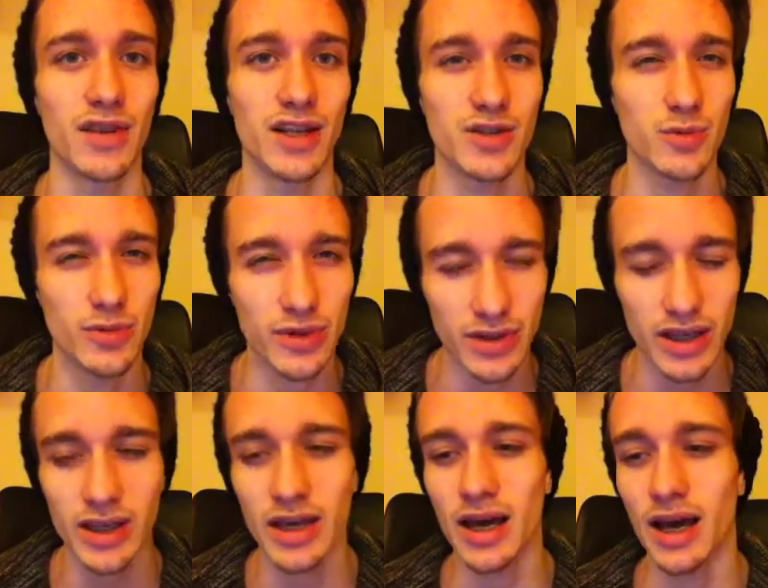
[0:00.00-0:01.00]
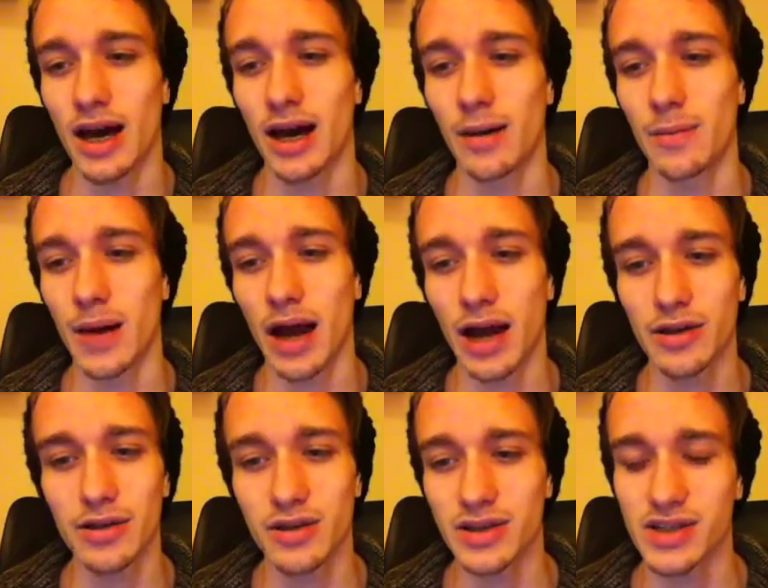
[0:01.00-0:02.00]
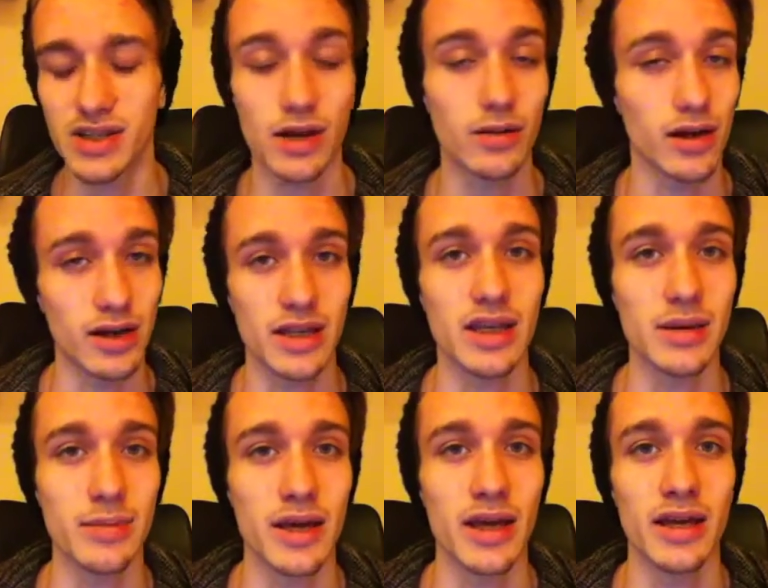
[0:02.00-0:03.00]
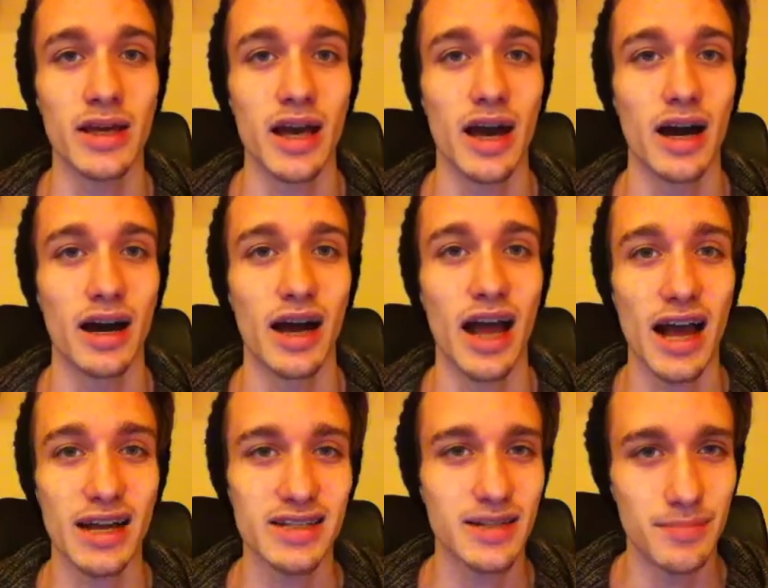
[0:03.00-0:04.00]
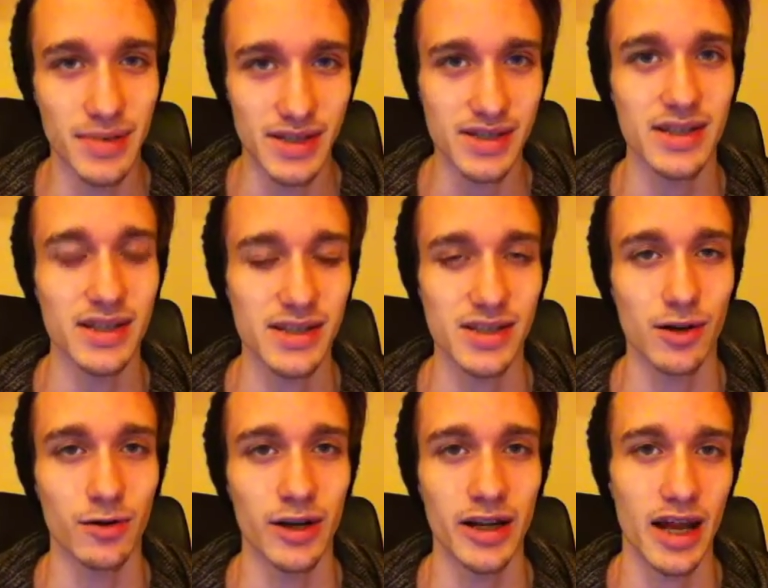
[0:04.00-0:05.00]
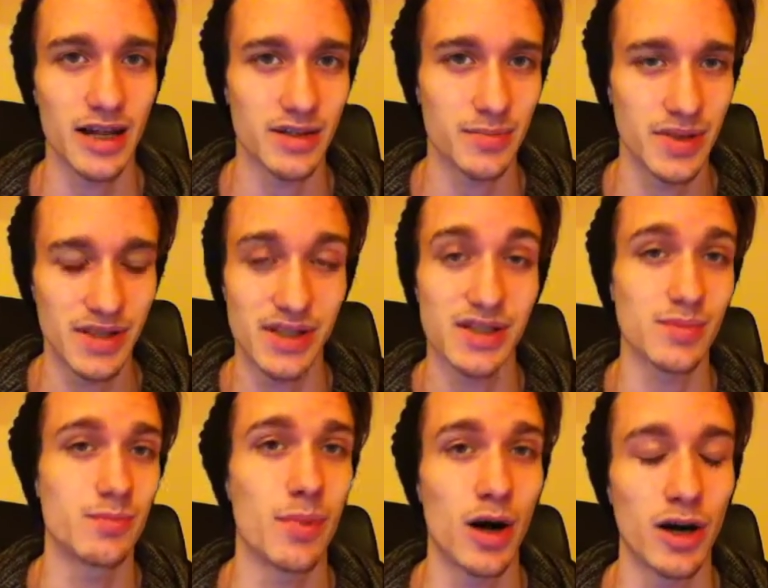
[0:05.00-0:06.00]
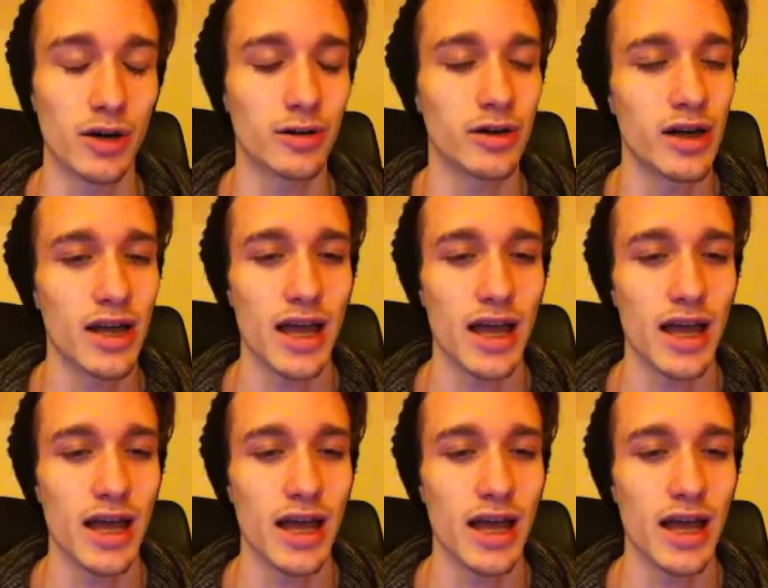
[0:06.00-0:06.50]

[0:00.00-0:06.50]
And that's really how you can sell on eBay as a business, alright, as a business model.